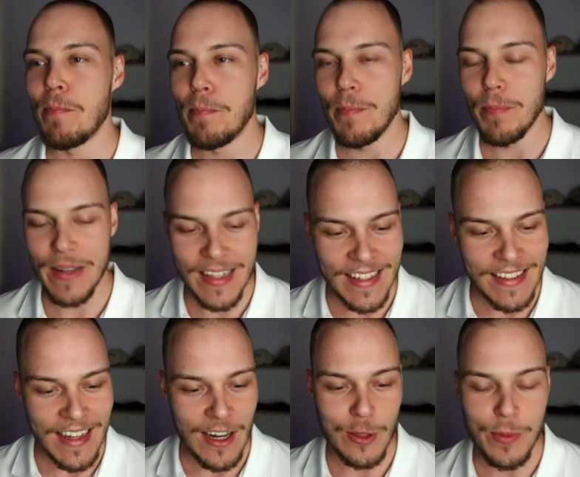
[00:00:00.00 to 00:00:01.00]
billing,
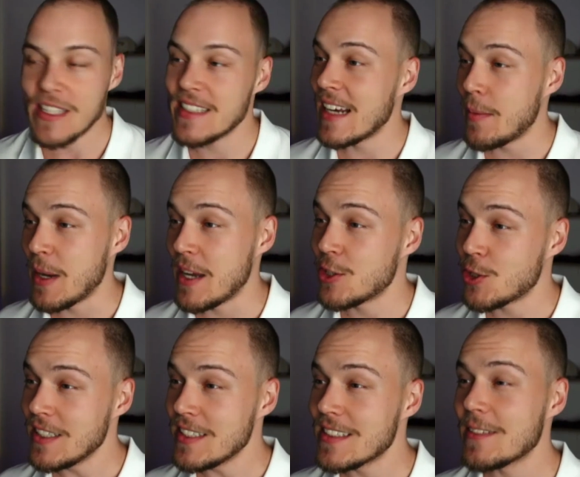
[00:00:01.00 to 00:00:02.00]
automates time
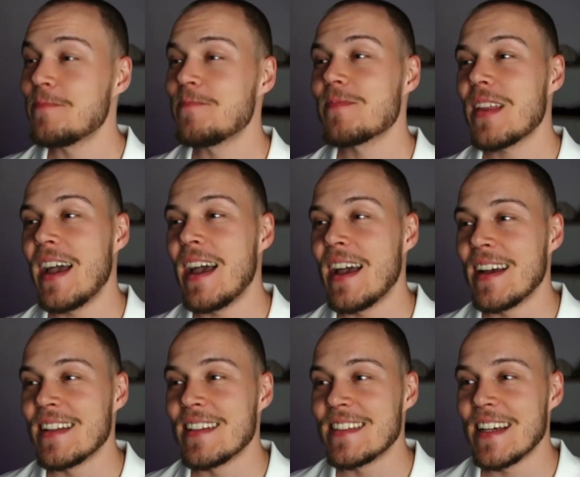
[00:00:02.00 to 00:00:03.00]
entries,
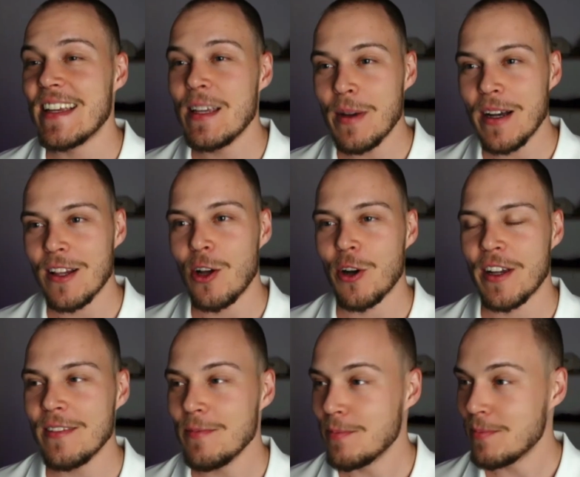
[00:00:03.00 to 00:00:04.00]
and email
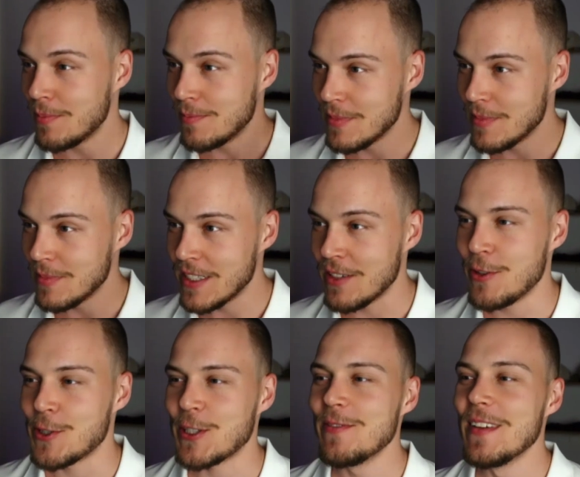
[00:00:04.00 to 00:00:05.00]
login in the
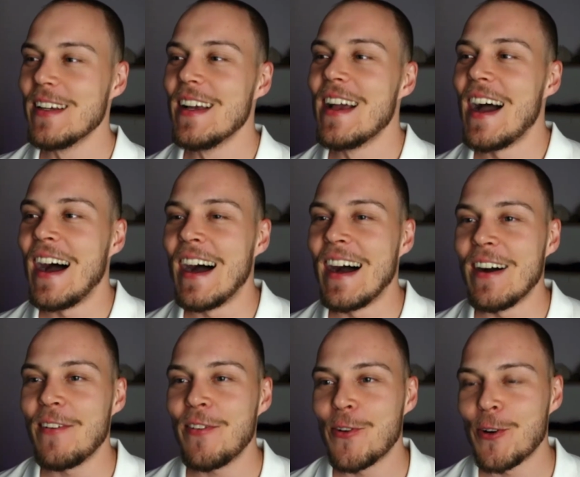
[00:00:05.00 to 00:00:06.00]
future
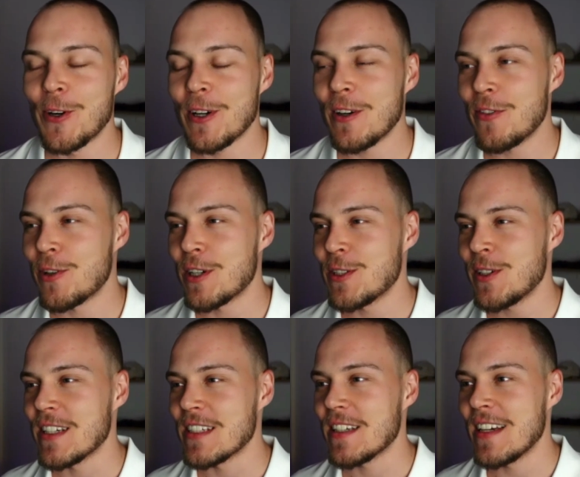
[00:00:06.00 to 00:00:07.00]
for
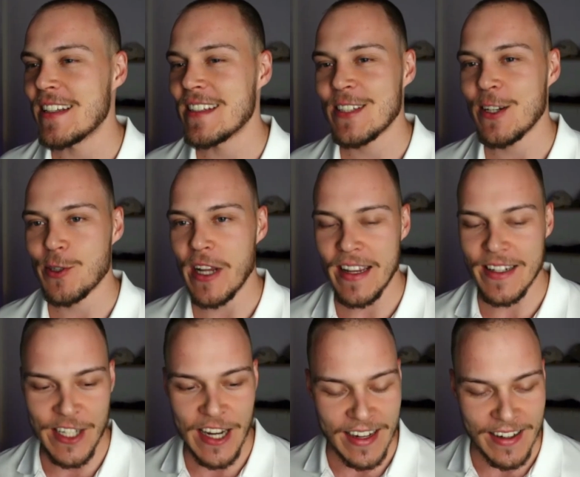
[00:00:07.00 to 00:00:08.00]
attorneys. And so,
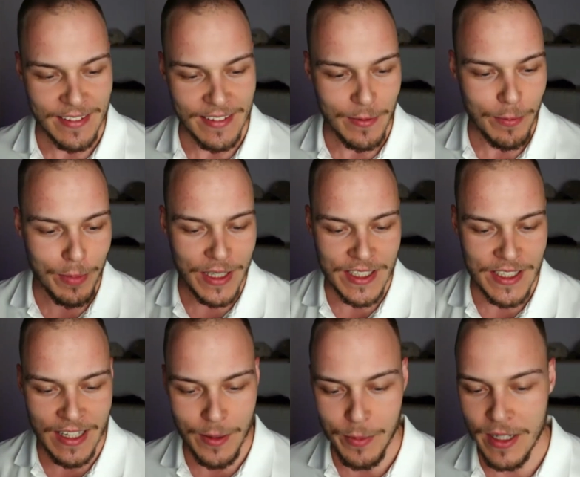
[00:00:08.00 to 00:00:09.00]
Jack, please
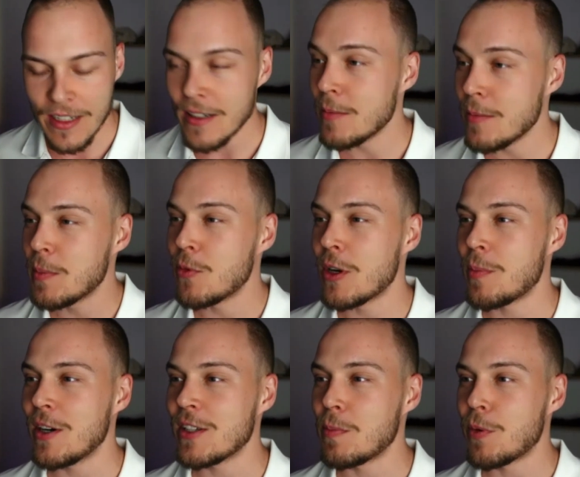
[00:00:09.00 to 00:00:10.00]
tell me a bit more
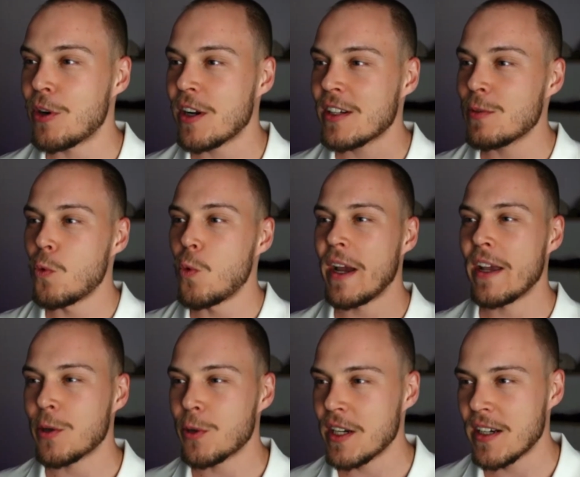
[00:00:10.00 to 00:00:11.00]
about the product, why you
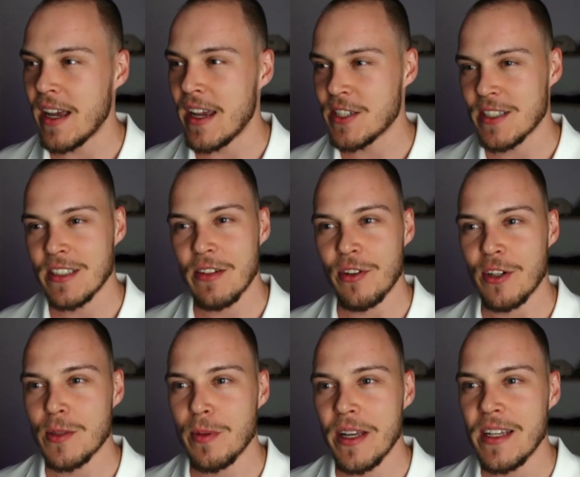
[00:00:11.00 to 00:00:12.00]
created Ajax in the
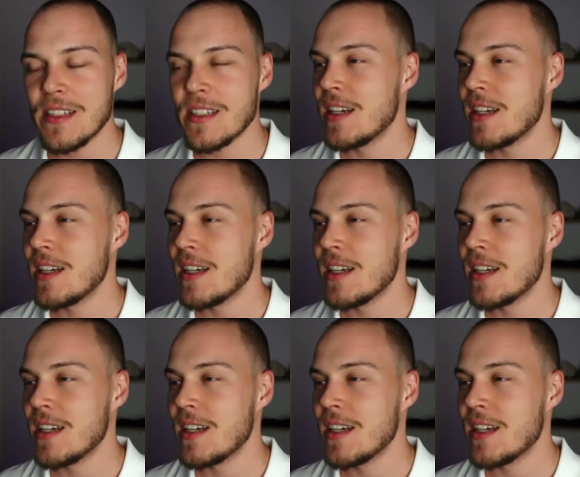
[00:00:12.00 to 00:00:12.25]
first place,